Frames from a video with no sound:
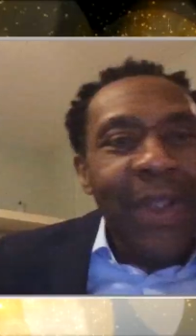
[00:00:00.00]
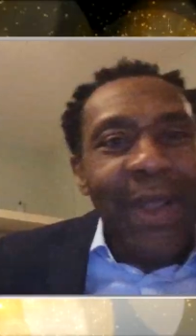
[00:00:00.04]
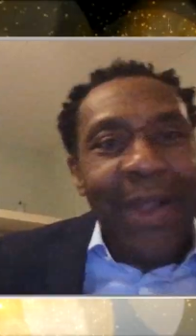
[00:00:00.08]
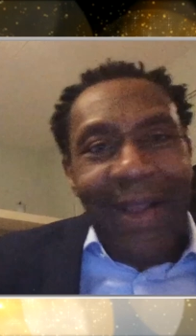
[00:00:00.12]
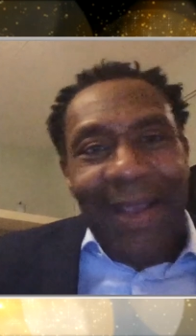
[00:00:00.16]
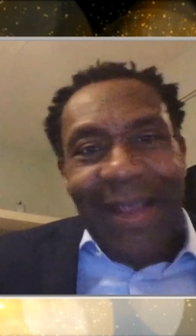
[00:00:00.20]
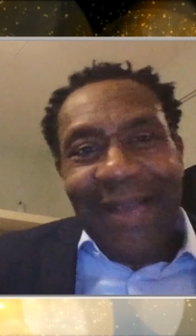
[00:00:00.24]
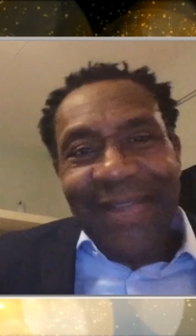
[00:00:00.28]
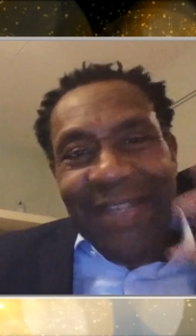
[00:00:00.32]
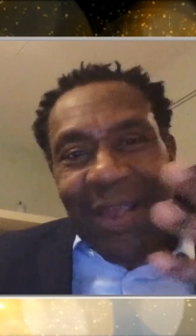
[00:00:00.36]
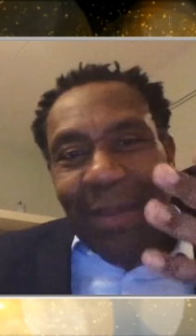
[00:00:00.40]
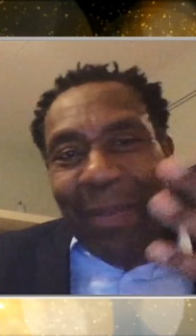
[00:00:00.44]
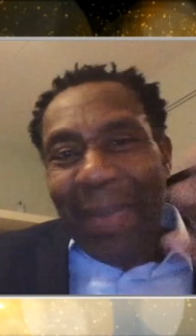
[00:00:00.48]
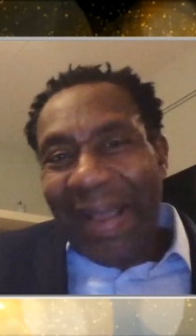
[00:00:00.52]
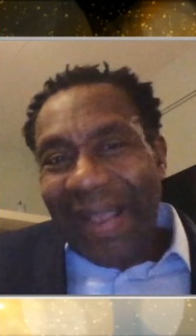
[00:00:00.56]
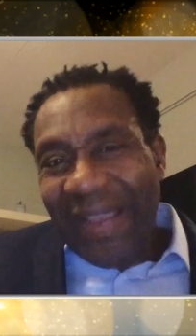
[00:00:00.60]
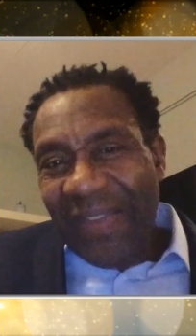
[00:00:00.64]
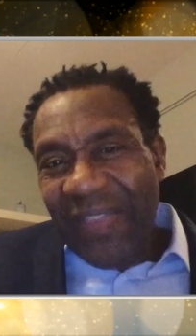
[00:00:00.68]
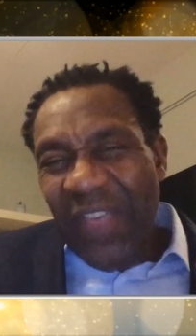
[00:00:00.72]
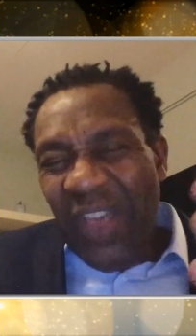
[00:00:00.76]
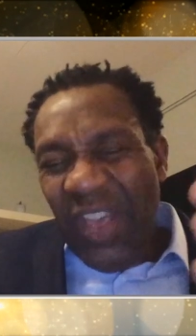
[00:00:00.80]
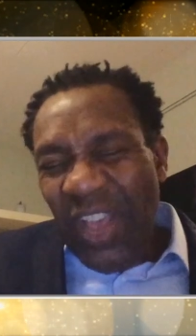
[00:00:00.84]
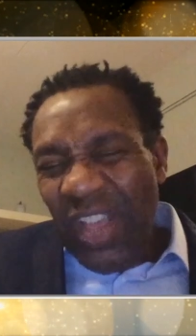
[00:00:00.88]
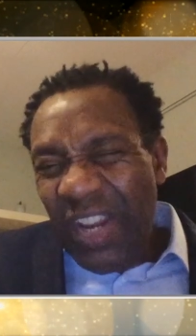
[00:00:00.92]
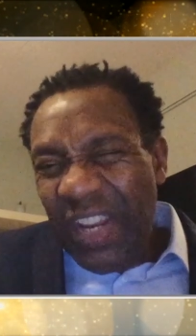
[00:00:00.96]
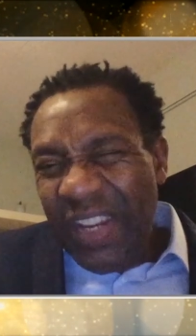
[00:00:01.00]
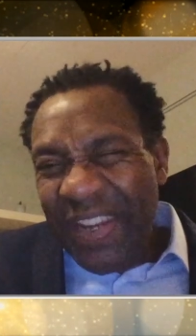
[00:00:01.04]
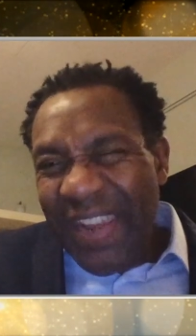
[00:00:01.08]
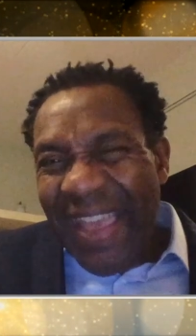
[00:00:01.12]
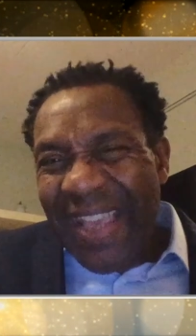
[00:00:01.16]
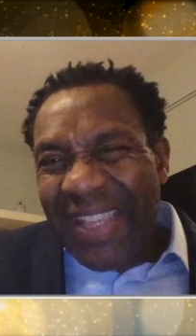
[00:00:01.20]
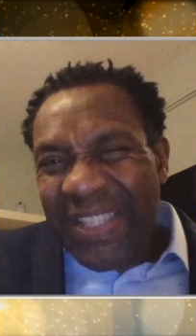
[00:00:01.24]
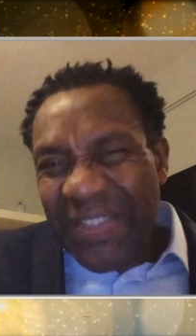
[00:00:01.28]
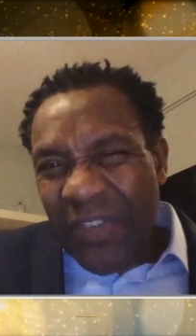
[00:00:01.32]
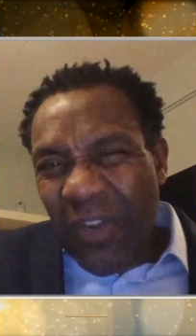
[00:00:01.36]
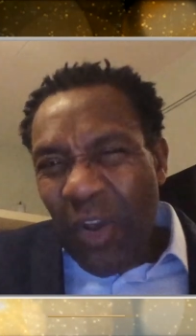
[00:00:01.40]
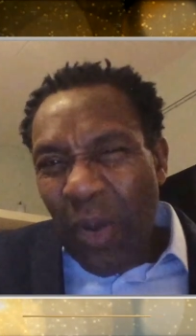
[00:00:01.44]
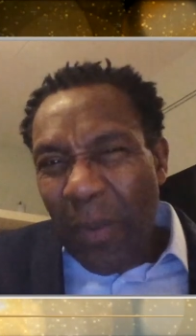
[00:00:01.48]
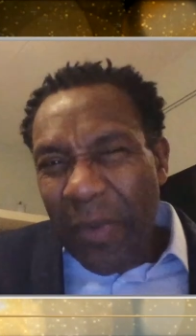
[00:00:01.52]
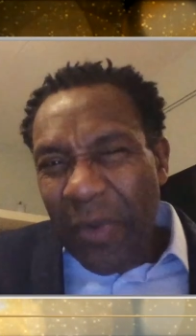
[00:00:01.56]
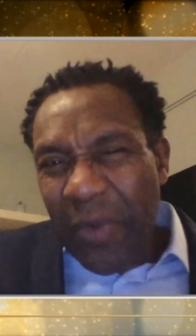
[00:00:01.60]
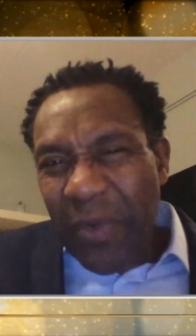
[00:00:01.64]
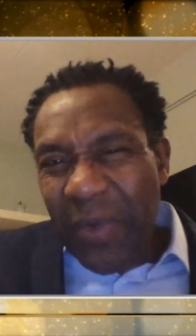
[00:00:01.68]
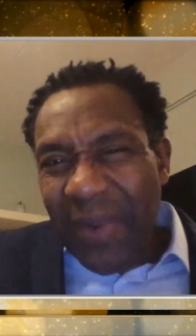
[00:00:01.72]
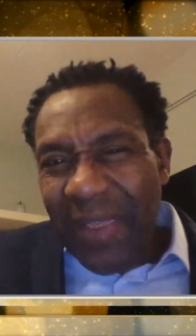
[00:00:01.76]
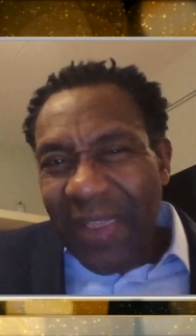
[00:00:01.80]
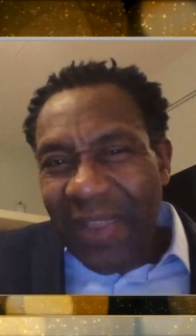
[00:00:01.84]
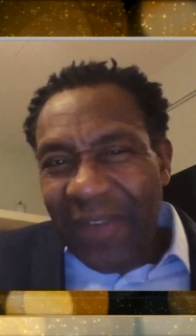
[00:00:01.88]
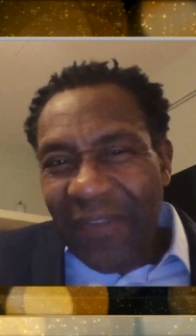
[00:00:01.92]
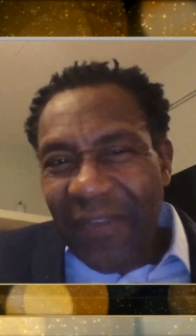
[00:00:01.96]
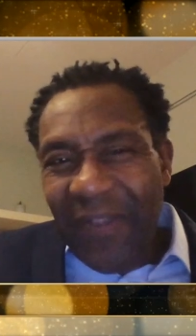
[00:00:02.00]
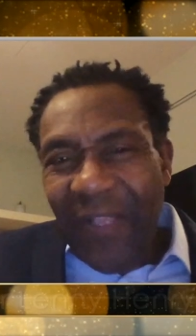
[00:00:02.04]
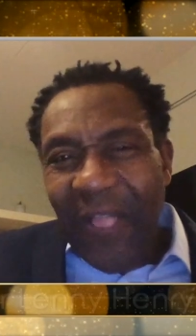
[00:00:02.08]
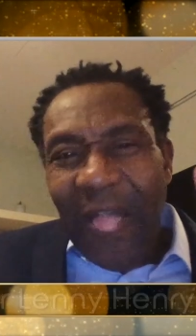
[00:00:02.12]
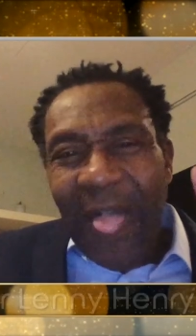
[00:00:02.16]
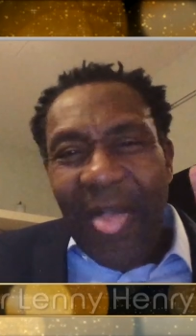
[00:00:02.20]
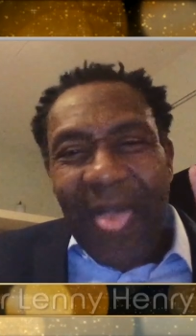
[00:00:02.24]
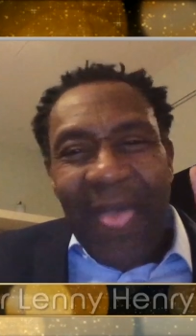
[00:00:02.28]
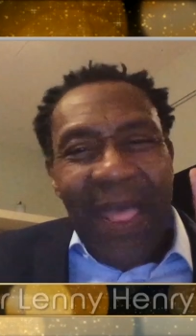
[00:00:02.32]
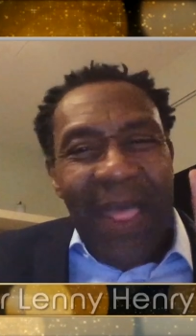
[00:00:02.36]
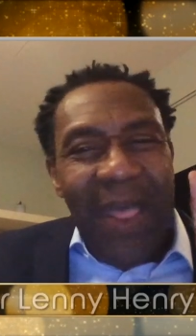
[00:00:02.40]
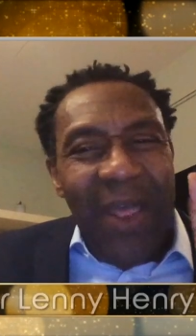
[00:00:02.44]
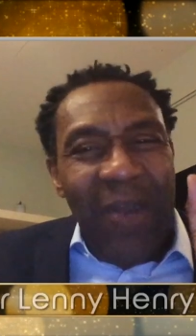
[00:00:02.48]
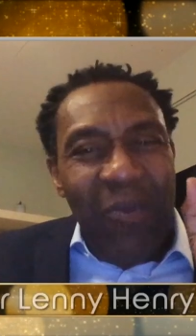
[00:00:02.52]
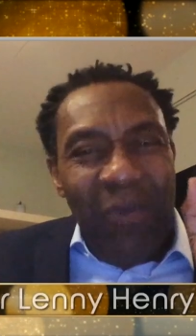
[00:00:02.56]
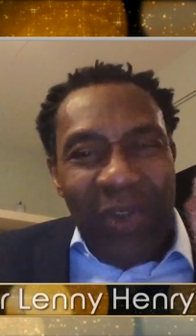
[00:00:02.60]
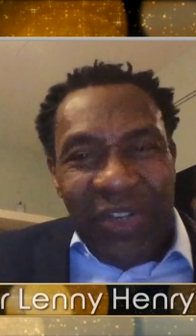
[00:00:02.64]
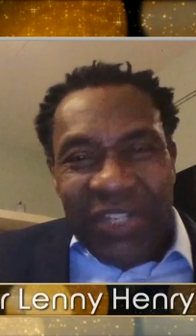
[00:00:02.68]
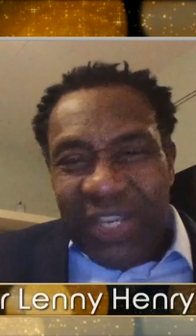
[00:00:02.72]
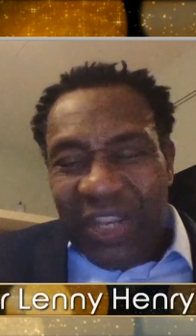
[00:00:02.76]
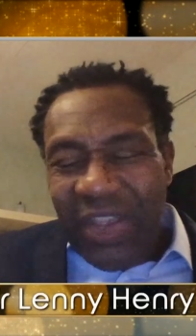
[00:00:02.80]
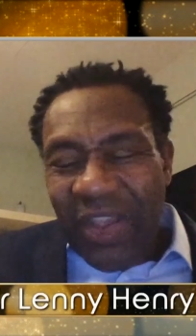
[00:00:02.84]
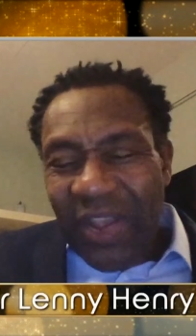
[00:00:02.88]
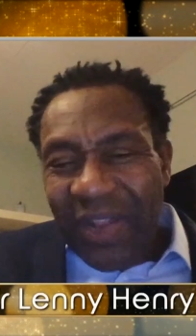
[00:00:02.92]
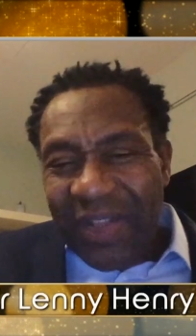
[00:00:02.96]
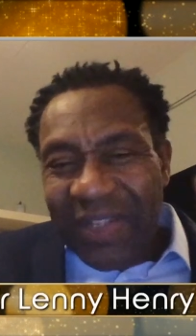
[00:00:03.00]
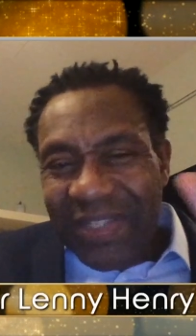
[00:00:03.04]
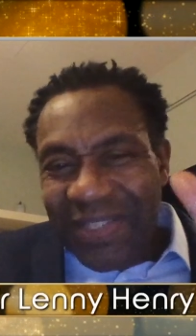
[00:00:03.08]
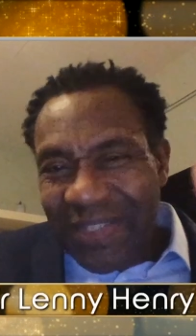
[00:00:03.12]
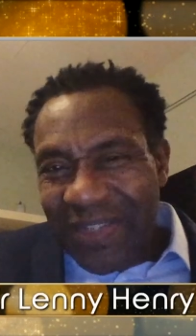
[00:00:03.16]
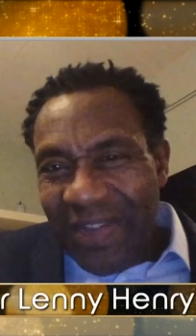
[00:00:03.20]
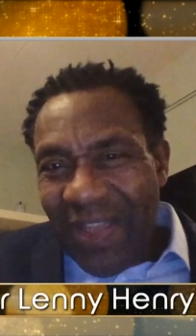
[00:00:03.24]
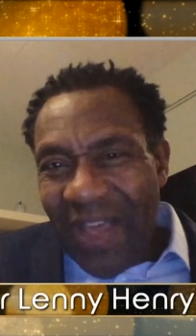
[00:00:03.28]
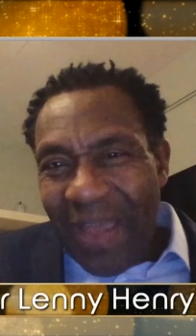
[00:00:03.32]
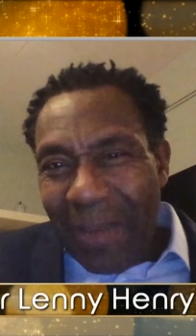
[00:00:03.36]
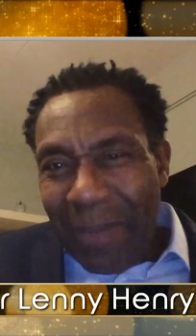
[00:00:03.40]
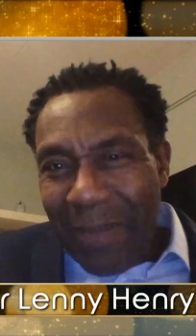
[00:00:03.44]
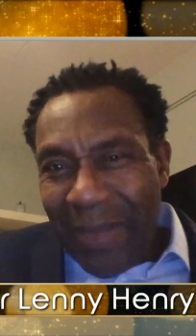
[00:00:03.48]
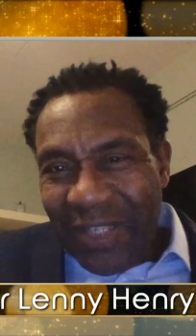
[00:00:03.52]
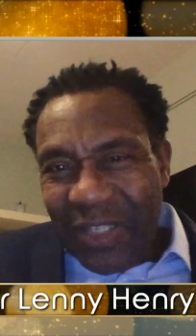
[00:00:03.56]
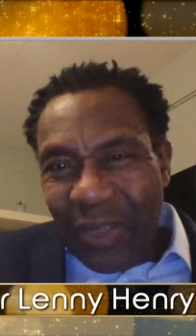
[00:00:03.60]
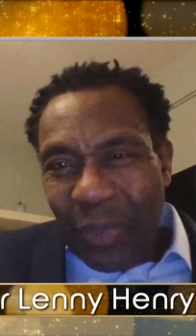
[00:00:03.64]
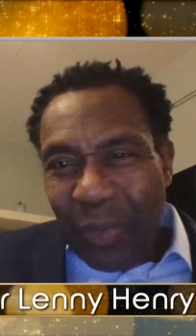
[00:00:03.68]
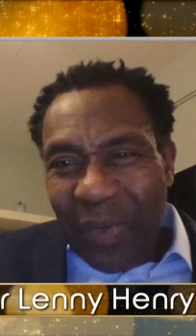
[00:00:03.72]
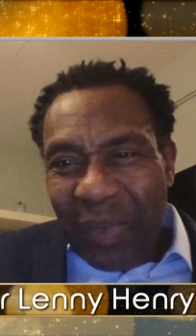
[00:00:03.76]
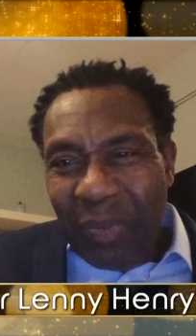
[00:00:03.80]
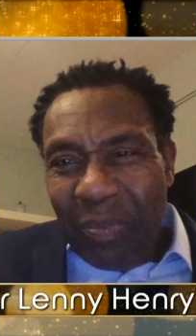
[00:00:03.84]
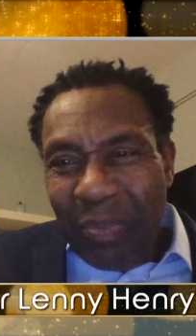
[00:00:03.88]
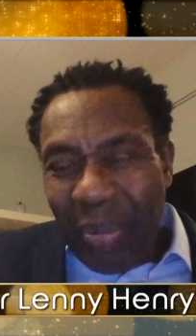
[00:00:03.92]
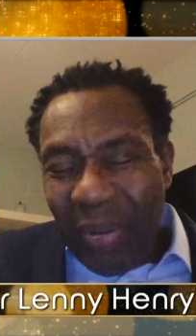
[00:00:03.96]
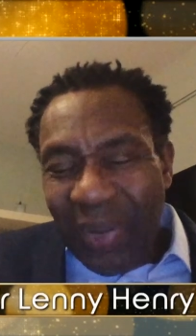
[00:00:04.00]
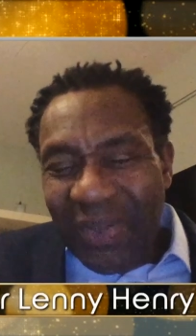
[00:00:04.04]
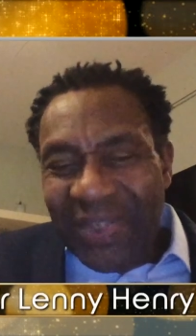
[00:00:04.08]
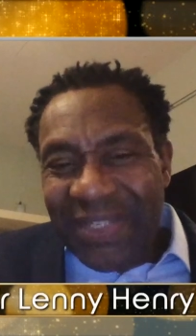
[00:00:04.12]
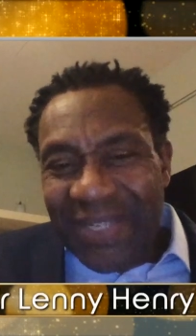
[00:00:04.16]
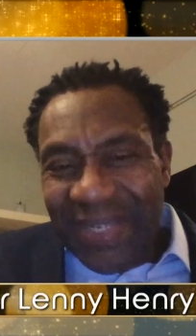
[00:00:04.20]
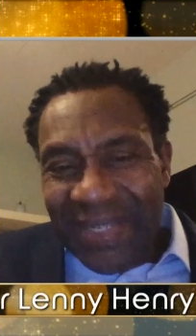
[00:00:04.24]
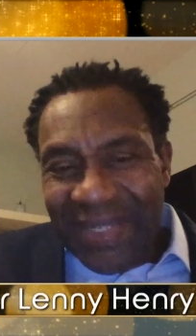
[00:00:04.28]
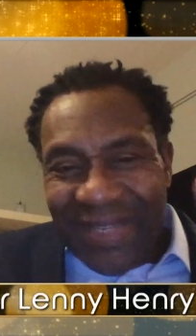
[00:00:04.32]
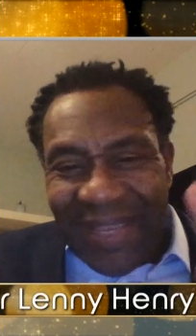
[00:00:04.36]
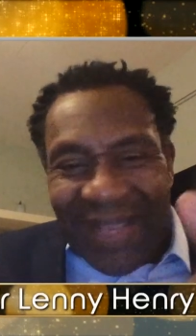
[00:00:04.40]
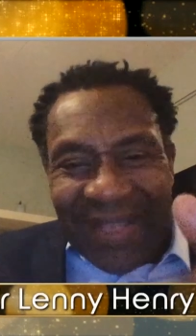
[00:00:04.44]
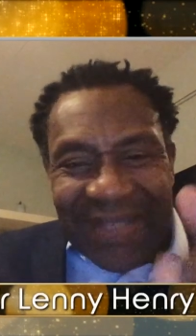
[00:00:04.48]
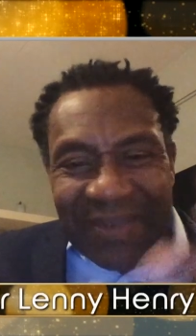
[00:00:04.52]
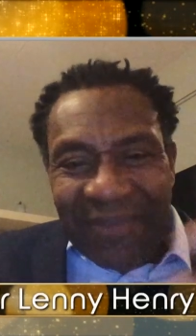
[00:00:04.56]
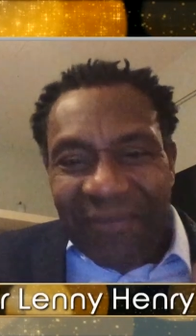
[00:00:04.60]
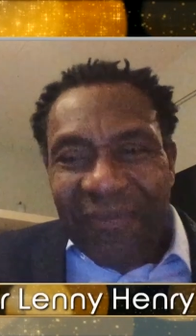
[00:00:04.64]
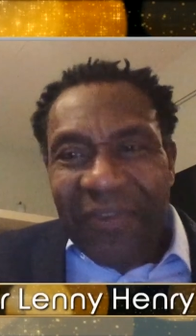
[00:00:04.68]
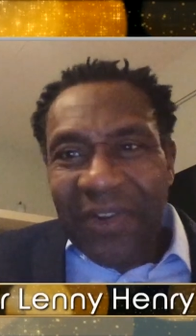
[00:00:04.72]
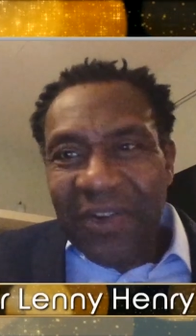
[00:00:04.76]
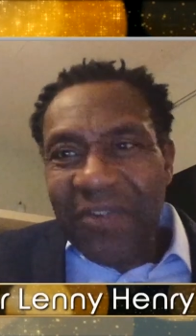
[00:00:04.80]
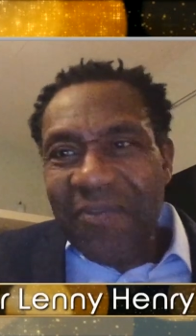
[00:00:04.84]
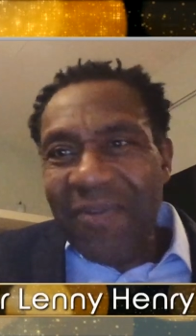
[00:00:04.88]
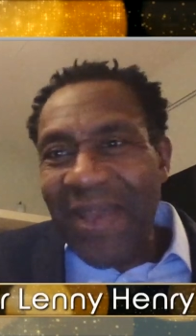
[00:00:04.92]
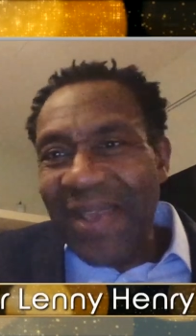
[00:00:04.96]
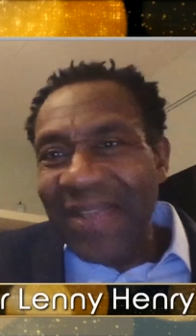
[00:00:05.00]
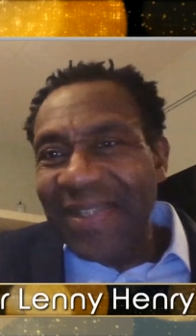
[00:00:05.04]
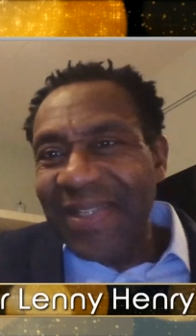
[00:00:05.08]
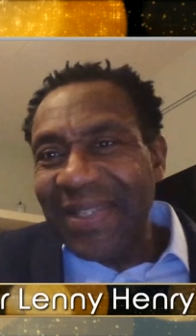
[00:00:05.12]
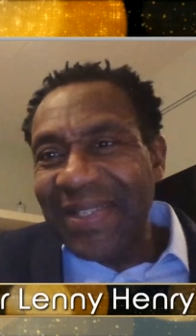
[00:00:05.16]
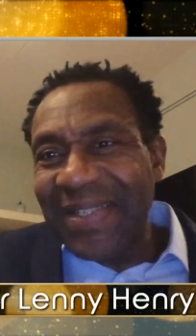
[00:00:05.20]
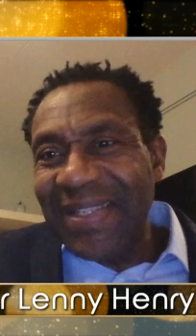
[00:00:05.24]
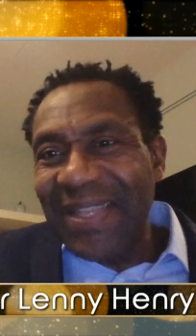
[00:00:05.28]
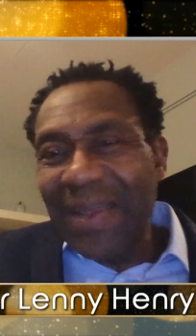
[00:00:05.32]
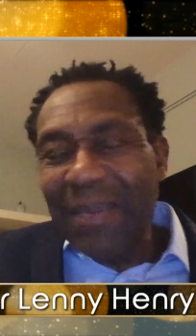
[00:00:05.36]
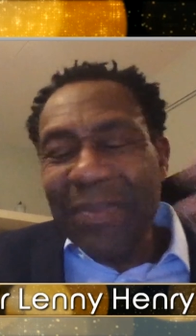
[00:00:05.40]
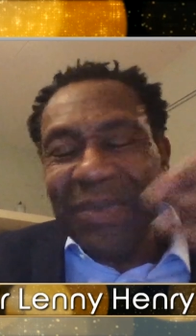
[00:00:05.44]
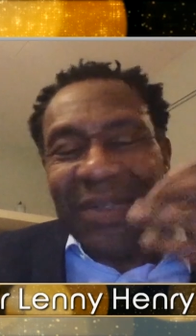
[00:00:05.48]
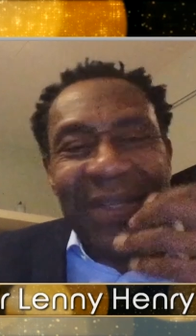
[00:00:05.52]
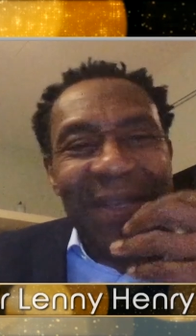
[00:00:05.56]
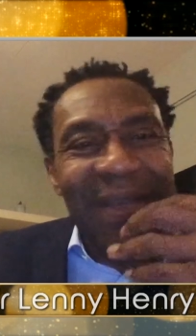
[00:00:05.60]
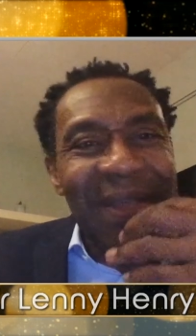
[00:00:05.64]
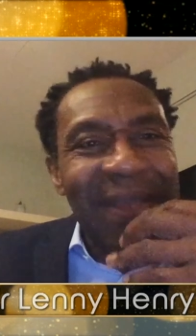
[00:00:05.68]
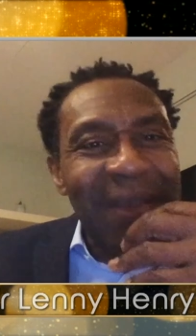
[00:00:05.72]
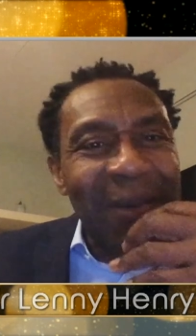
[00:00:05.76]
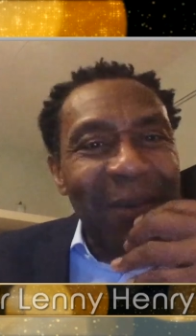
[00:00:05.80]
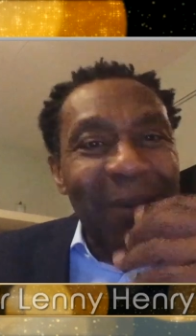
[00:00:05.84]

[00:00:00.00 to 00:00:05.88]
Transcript: Okay, so back in the early days of Comic Relief, Richard Curtis and I met up with Pudsey to get some fundraising tips.